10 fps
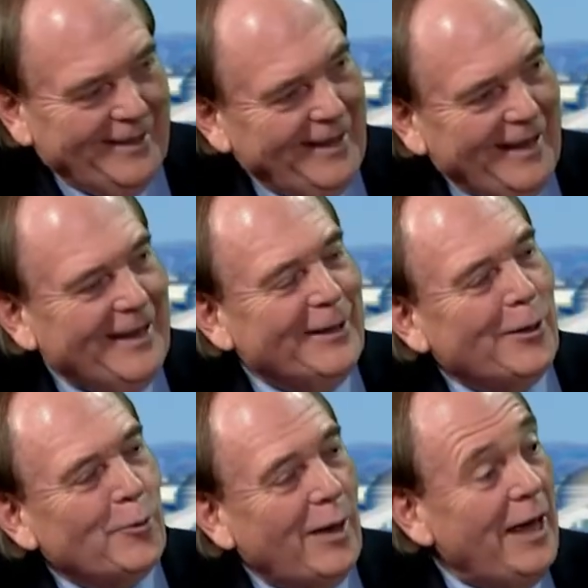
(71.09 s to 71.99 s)
And
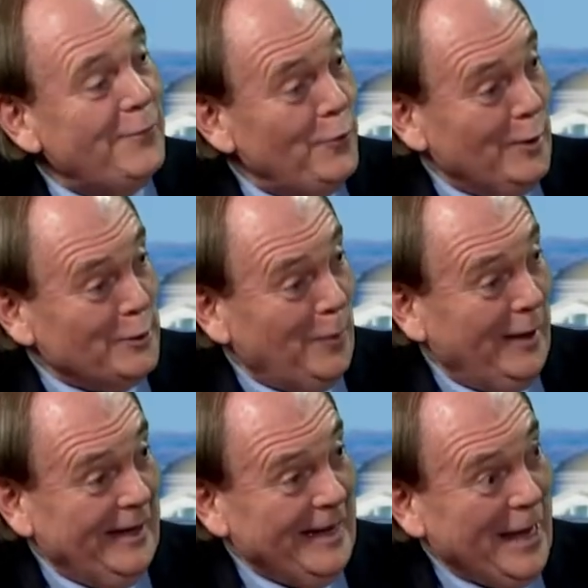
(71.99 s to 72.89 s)
I'm going to have you
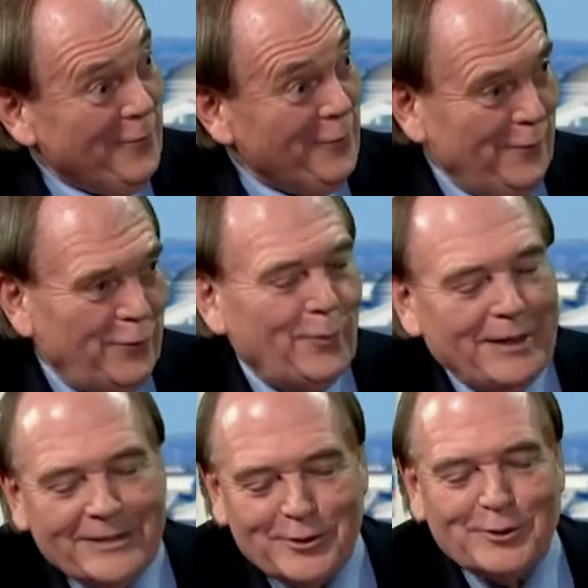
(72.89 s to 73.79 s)
explain F3
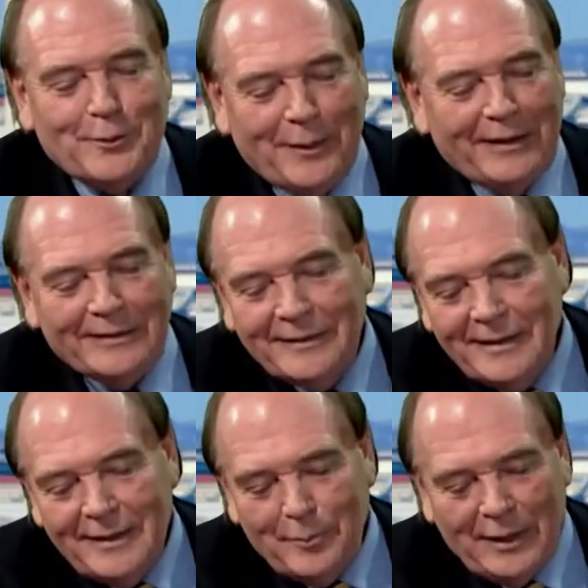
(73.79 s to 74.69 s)
in just a minute. Sure.
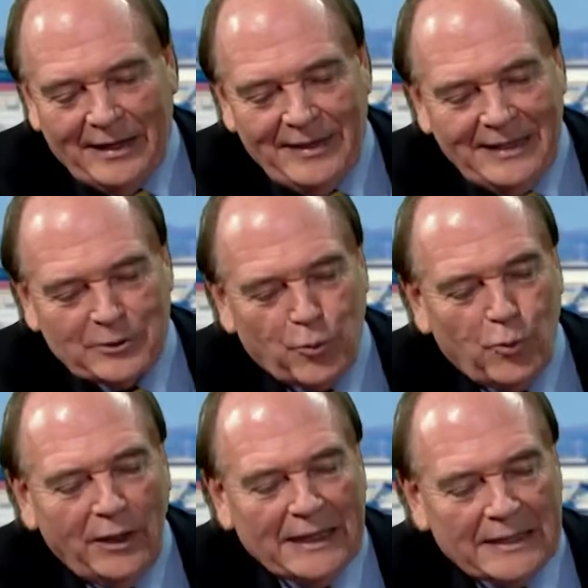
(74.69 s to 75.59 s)
But I think it's
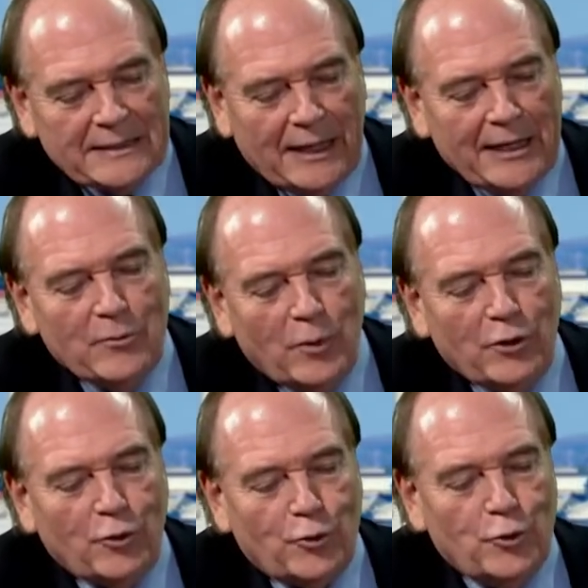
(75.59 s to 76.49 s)
really exciting what
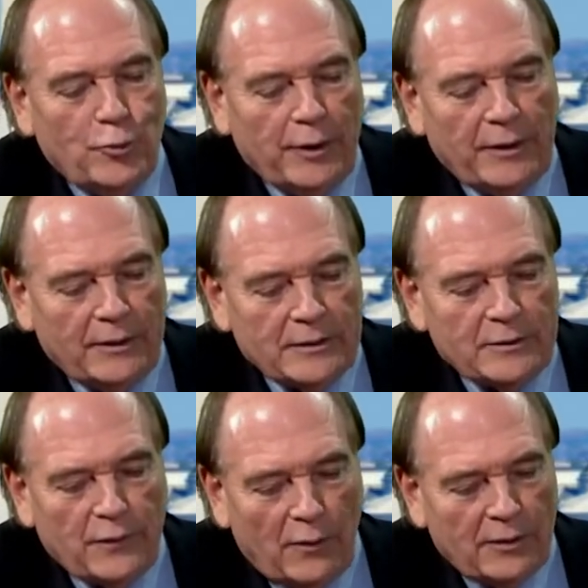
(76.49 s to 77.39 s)
you're doing as
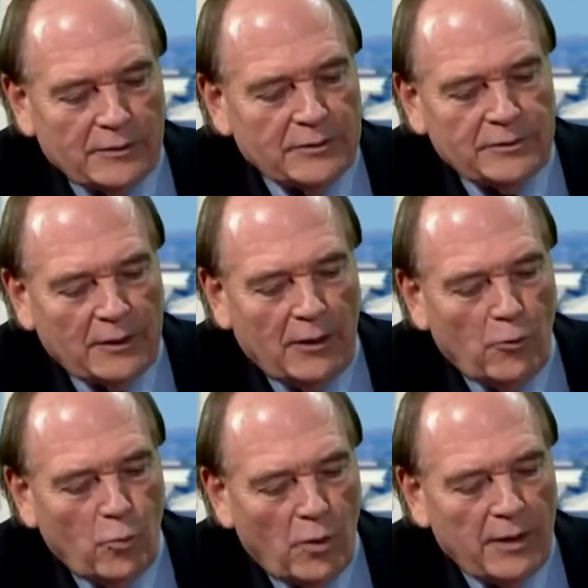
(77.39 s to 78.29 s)
far as uh,
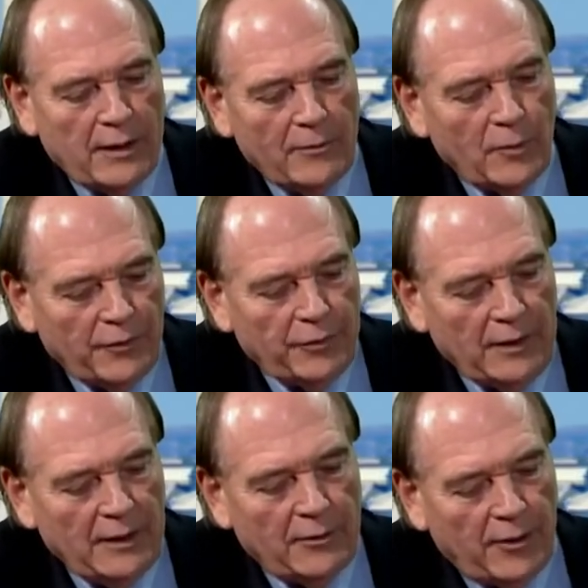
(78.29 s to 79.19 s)
working with the
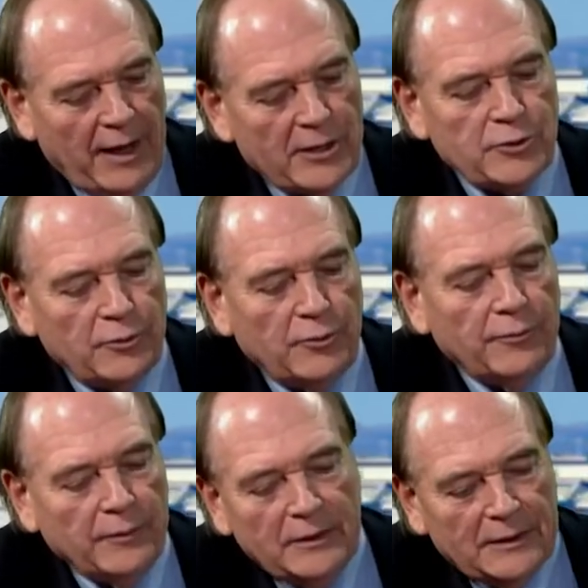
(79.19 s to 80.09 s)

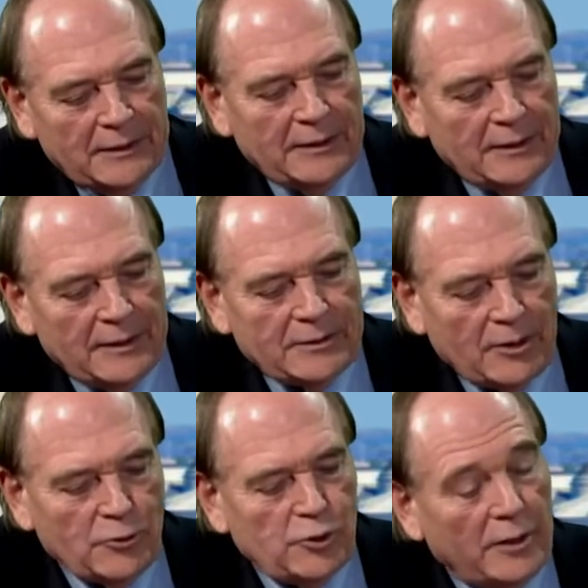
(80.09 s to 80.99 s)
International the
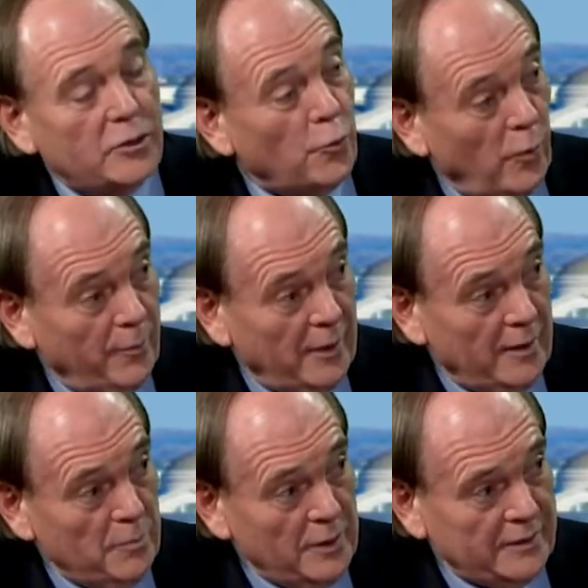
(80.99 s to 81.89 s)
Association of Women
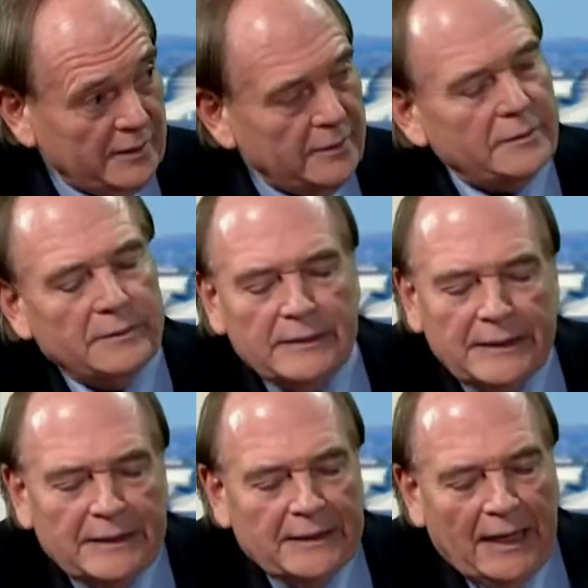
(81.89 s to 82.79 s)
in Business.
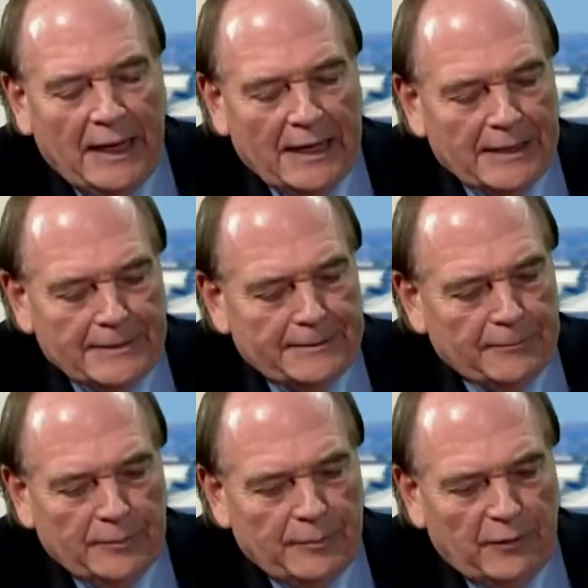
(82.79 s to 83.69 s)
And
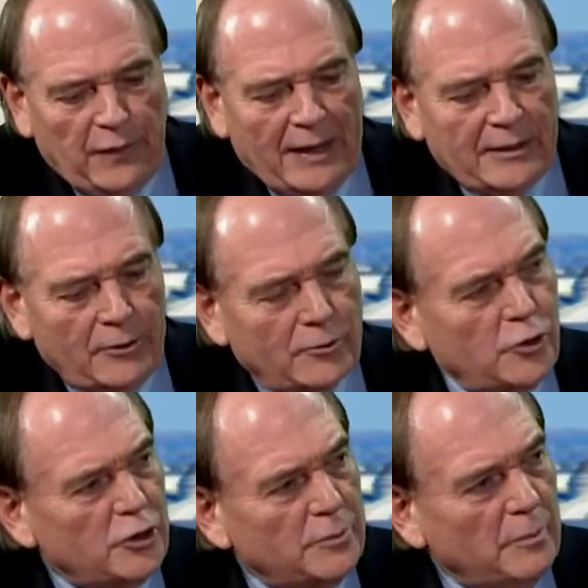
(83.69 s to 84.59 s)
the fact that you're
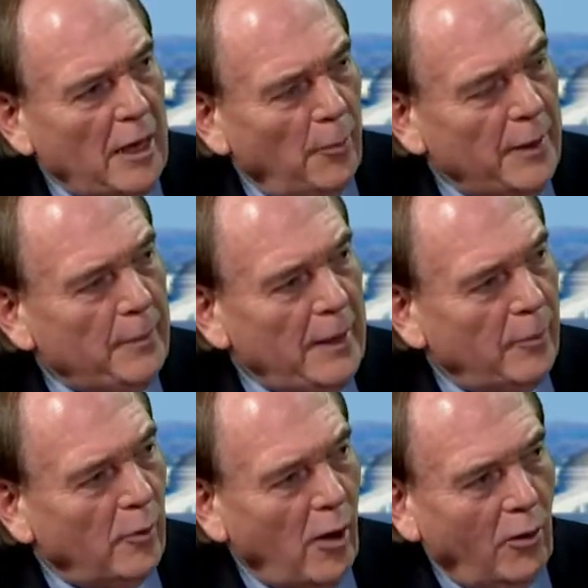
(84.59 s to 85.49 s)
just helping
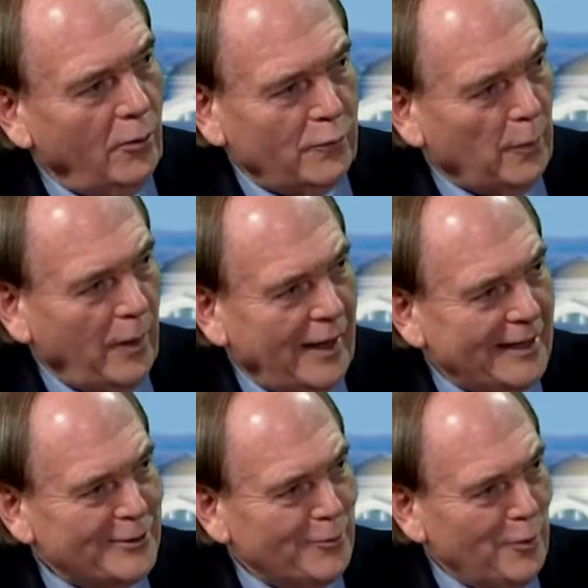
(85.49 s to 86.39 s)
people all over the
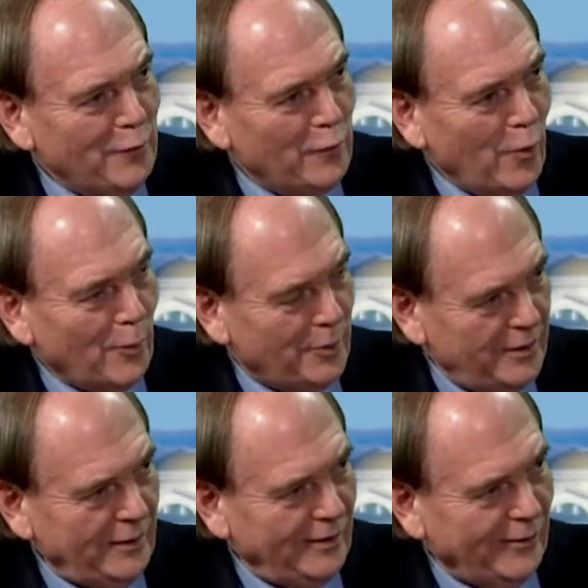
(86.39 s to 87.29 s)
planet to move forward,
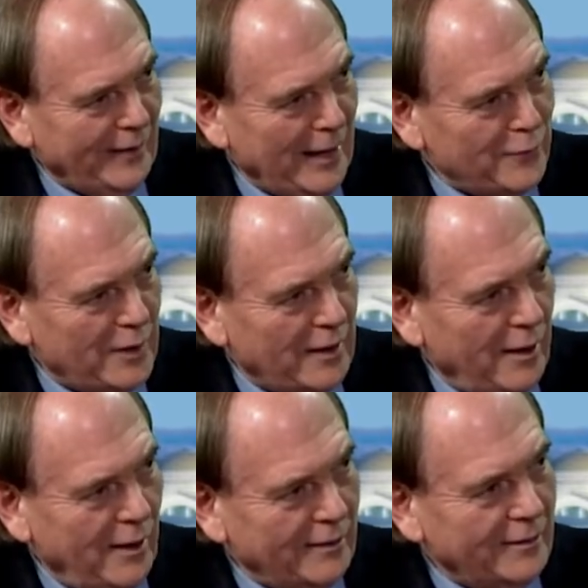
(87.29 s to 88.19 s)
particularly on the African
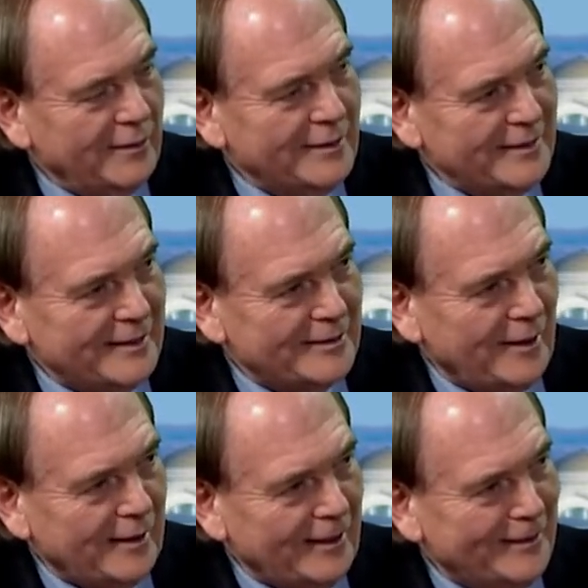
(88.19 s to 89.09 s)
continent, is
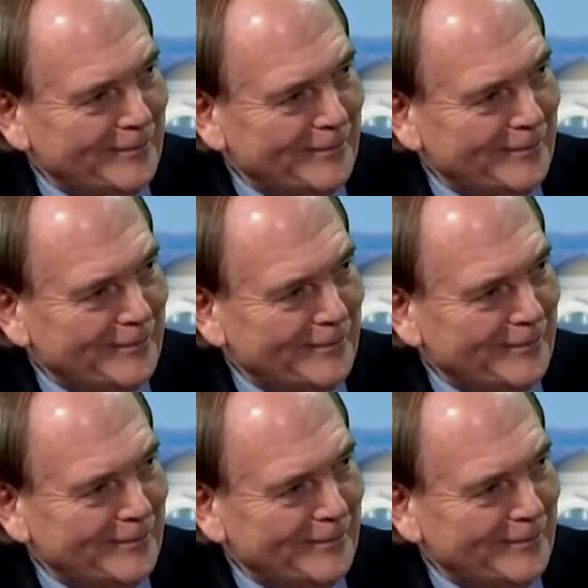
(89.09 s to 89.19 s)
exciting.